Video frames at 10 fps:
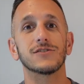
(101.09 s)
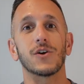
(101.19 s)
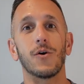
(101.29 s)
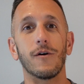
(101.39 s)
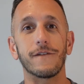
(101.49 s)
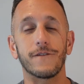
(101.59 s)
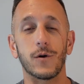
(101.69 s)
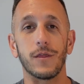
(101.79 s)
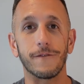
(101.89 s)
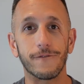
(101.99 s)
So
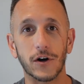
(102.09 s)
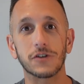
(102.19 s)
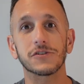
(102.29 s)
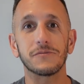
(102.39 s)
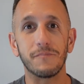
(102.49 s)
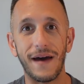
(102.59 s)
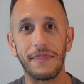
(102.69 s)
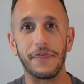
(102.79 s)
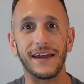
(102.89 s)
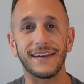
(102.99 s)
for the first
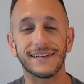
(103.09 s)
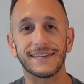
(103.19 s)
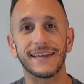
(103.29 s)
method